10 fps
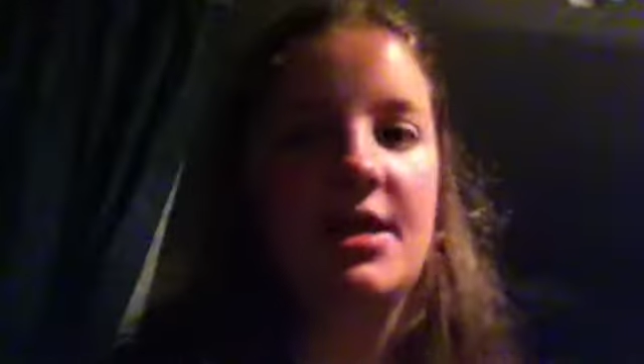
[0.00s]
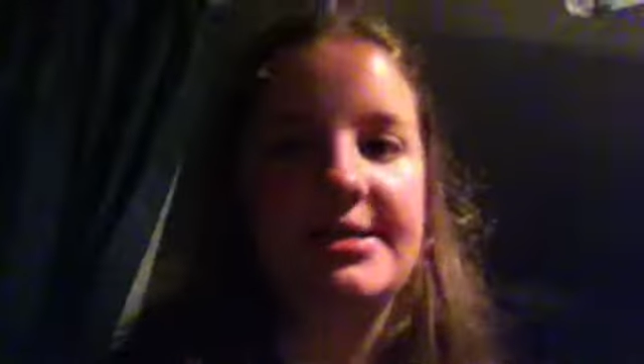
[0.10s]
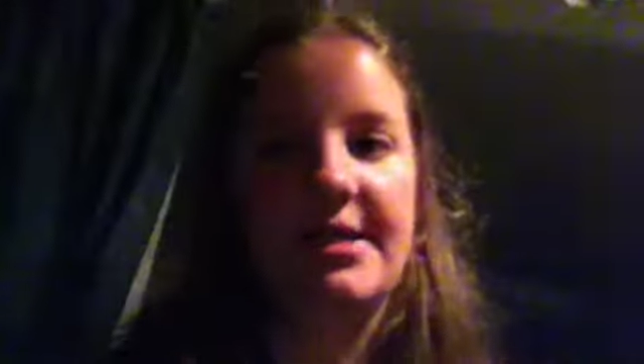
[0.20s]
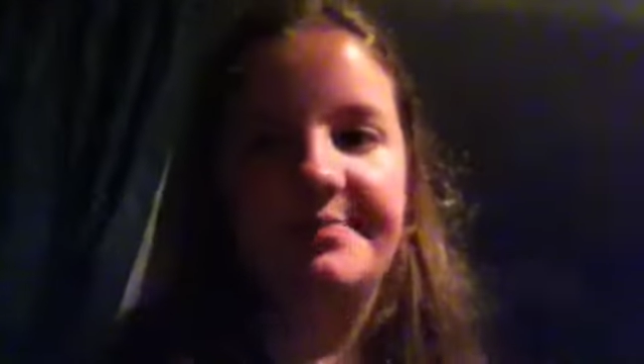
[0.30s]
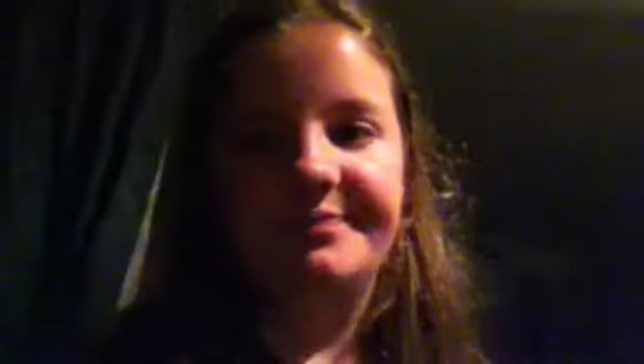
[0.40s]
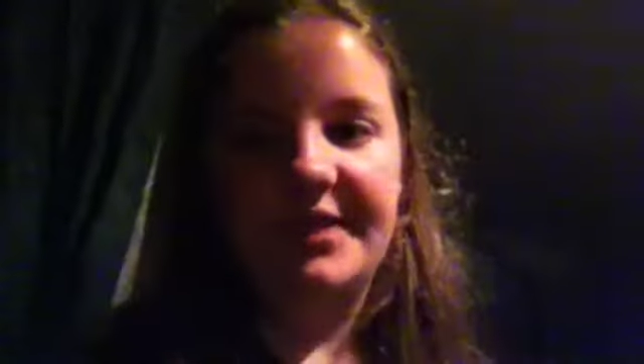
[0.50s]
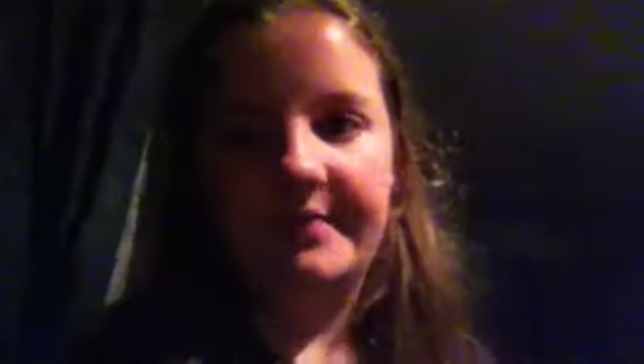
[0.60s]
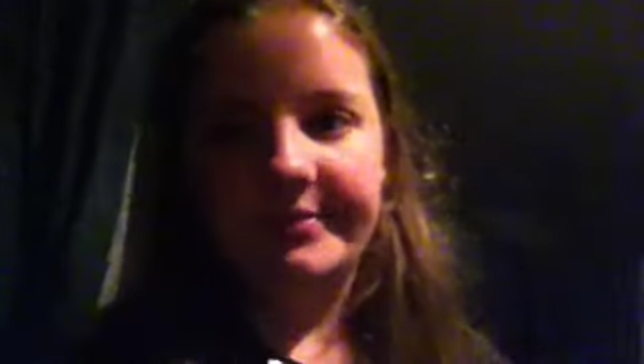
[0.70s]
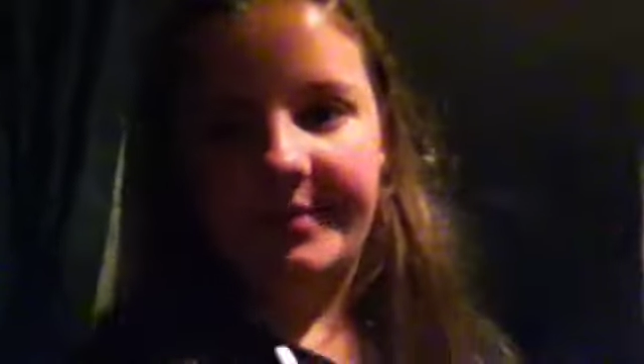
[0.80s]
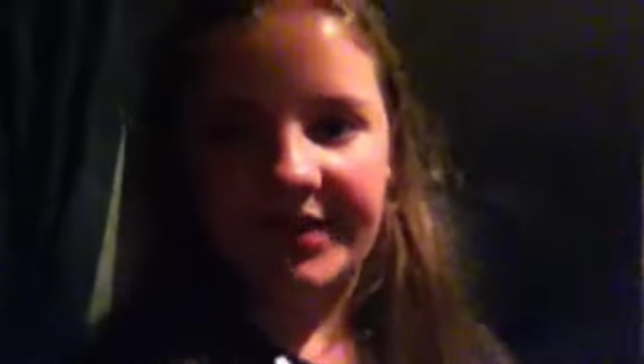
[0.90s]
so, yeah,
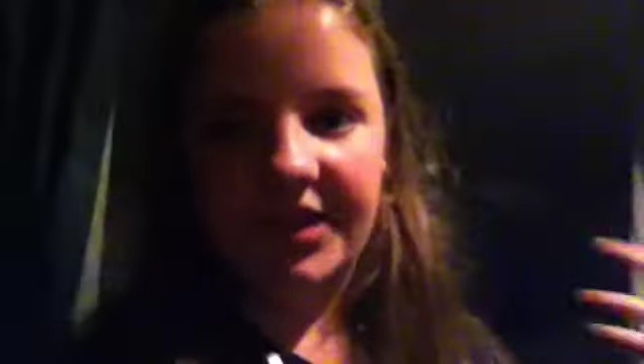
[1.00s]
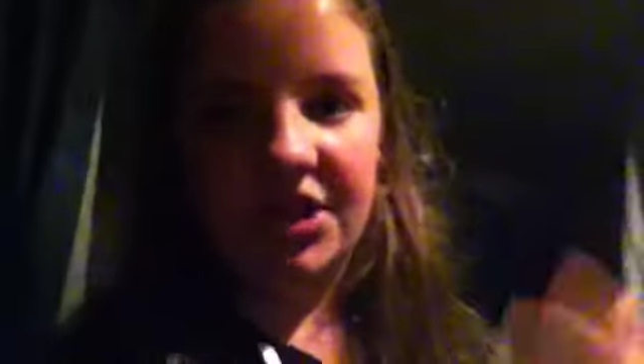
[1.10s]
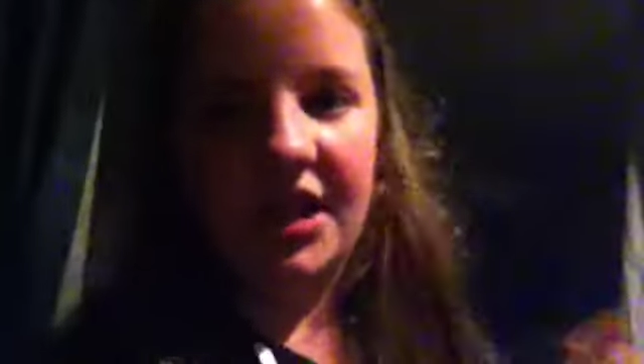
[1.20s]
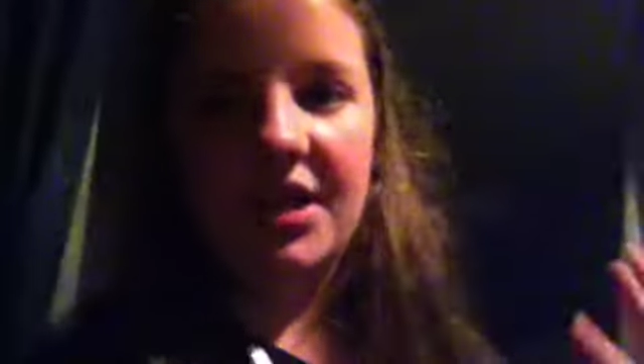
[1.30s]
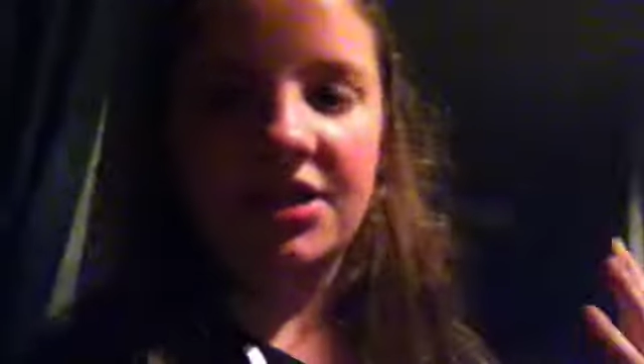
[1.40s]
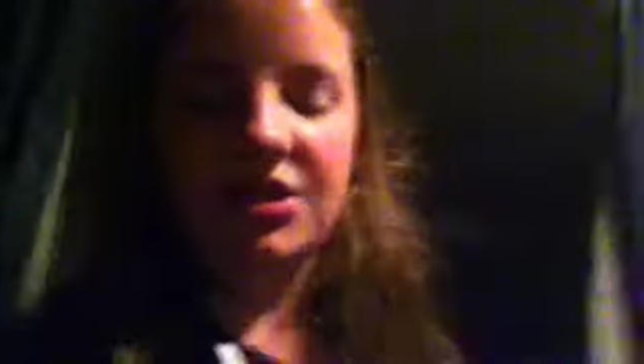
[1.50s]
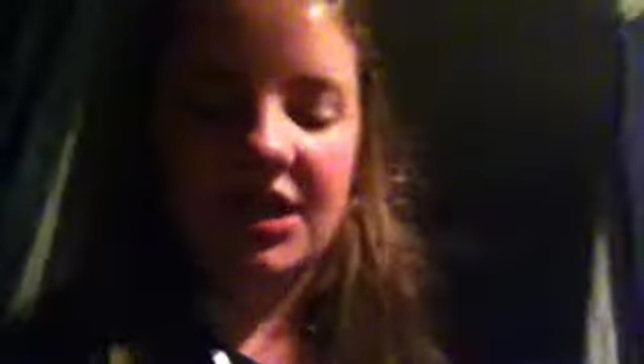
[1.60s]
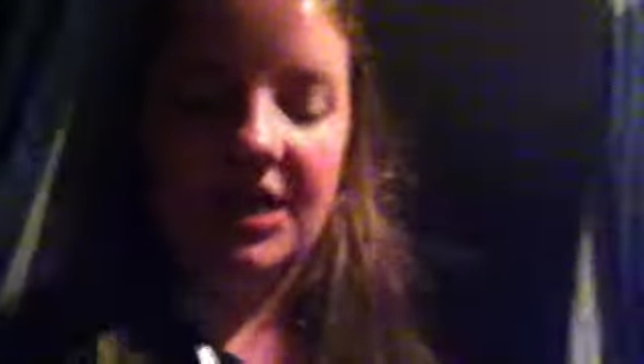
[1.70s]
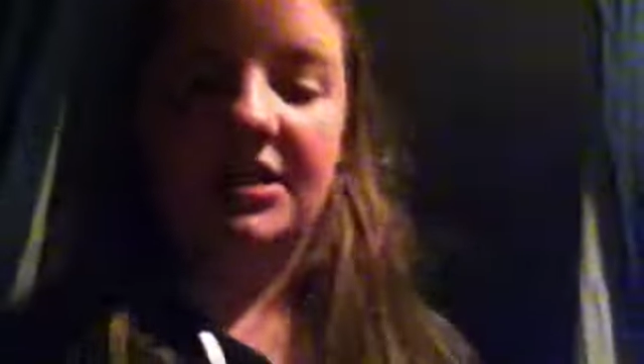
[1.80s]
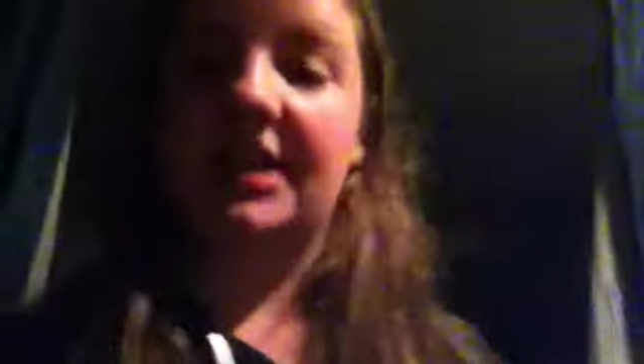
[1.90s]
I'm going to get changed,
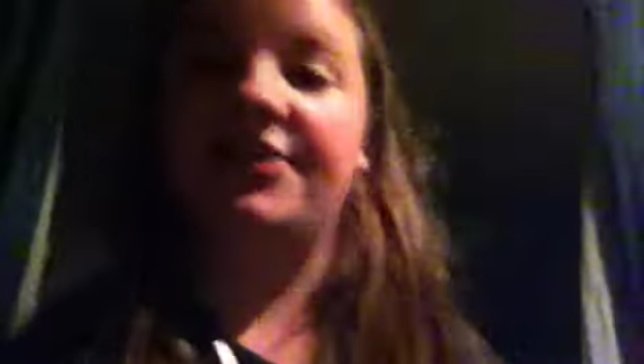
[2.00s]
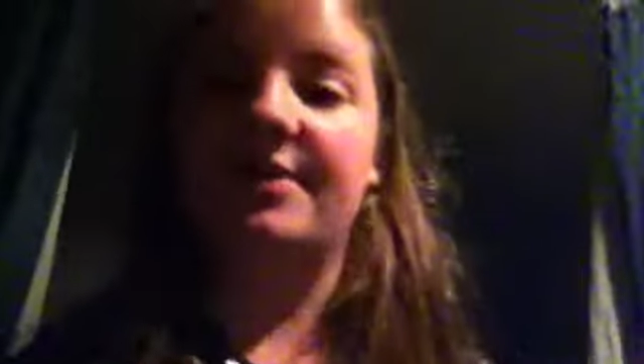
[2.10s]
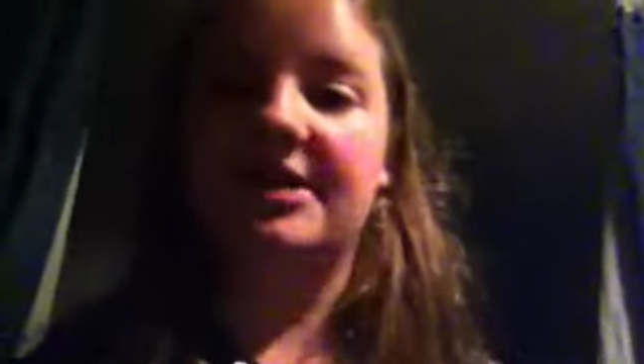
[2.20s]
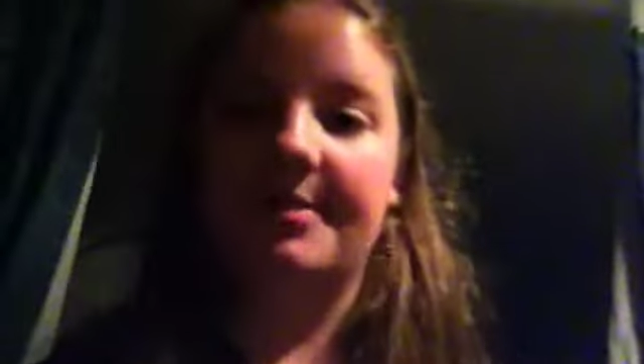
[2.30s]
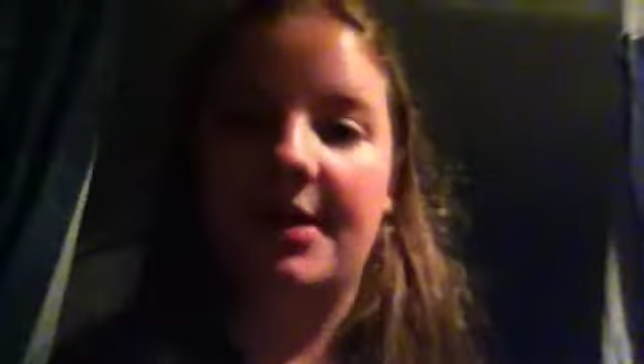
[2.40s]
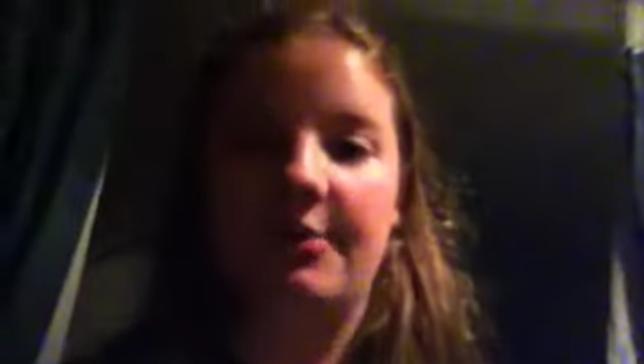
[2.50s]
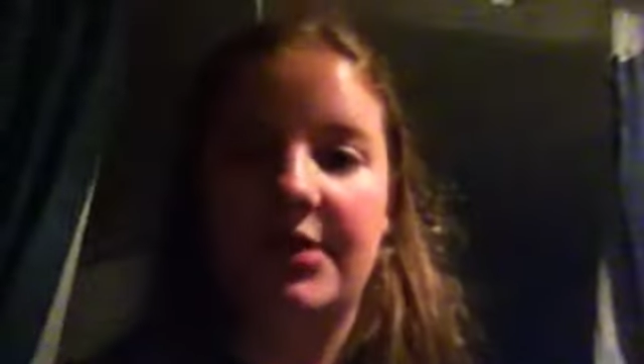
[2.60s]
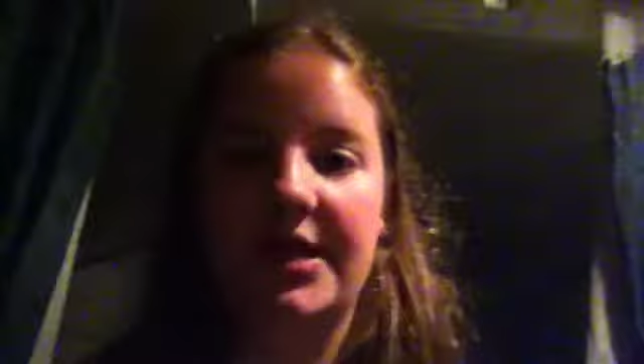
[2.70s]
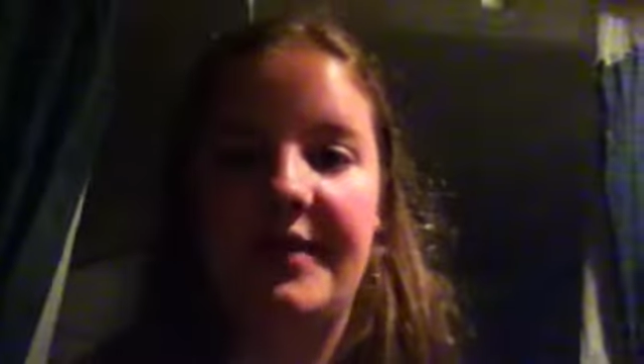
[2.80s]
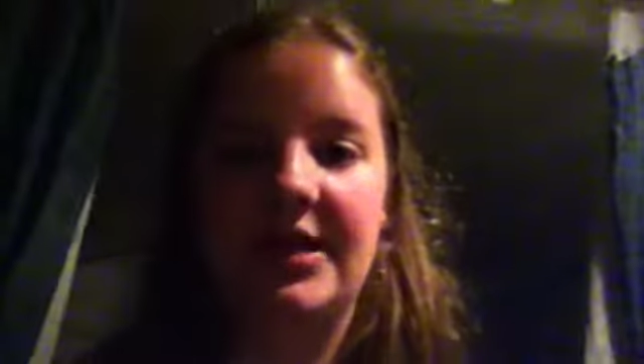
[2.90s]
and day three's tomorrow, and
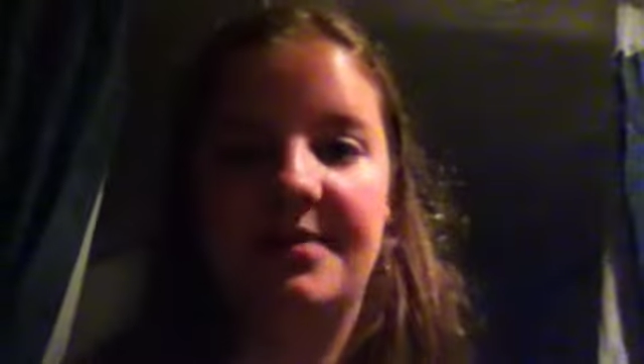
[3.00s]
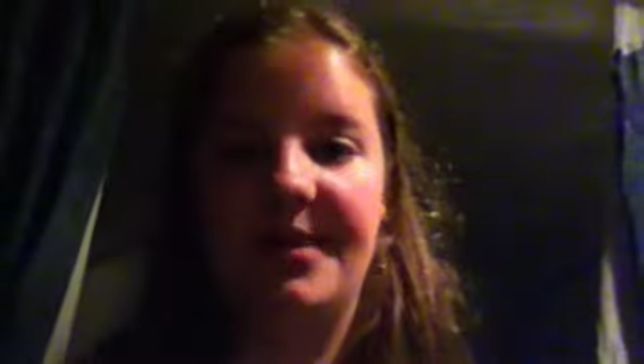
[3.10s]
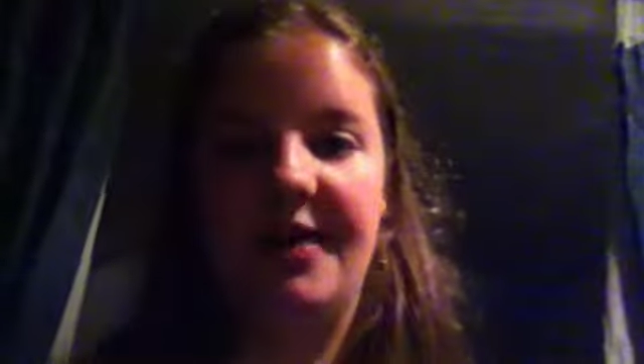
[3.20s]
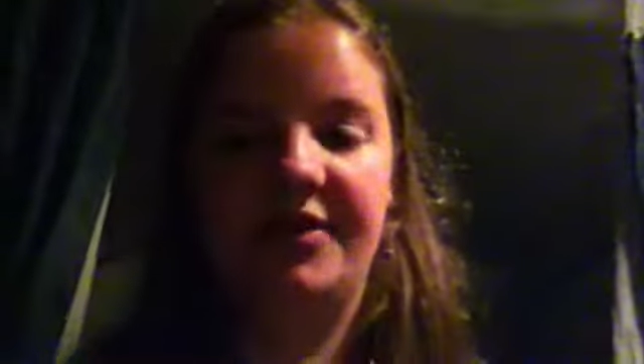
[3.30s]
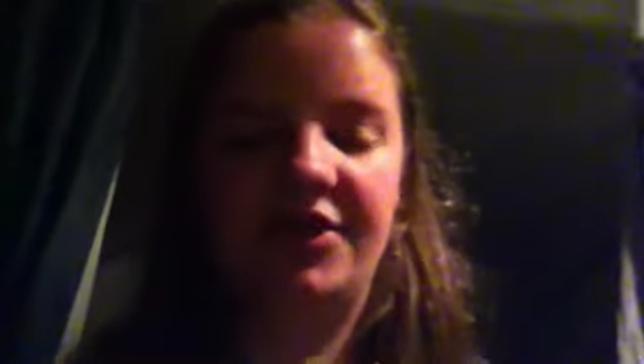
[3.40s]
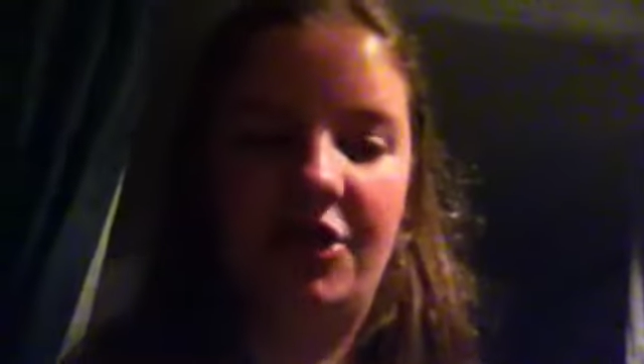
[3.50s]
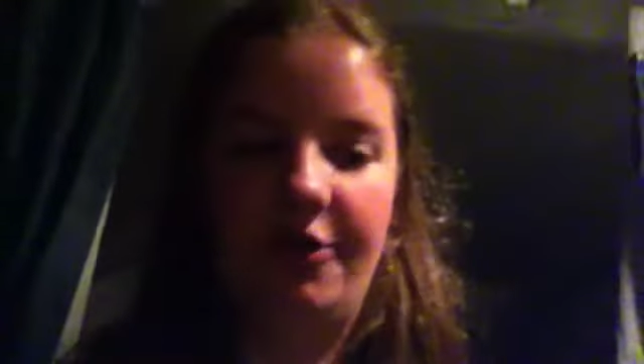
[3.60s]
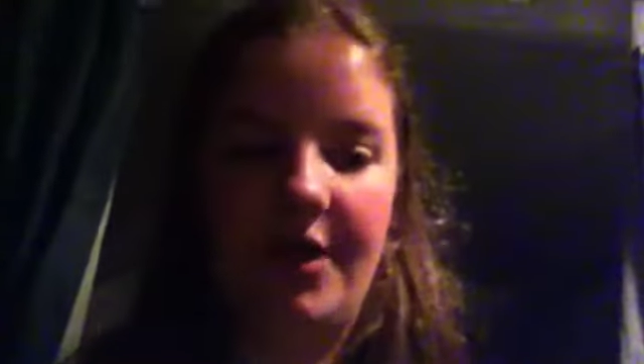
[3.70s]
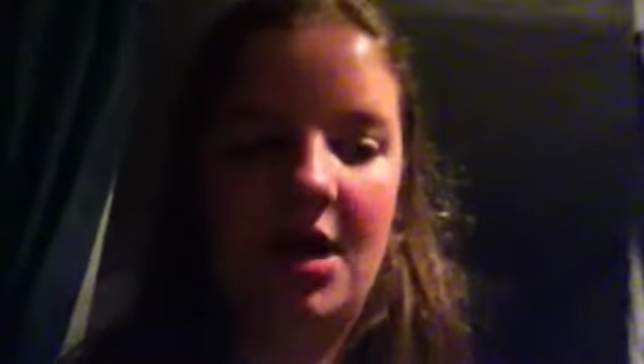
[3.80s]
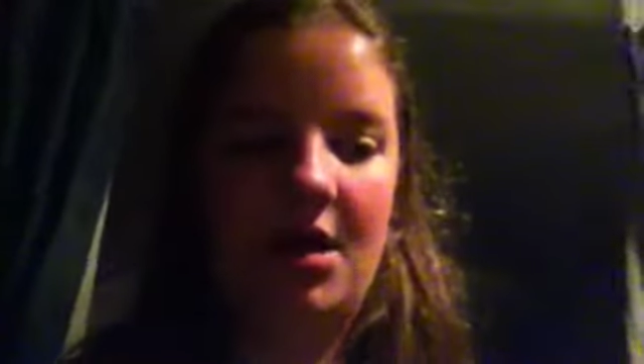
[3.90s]
we're leaving tomorrow afternoon,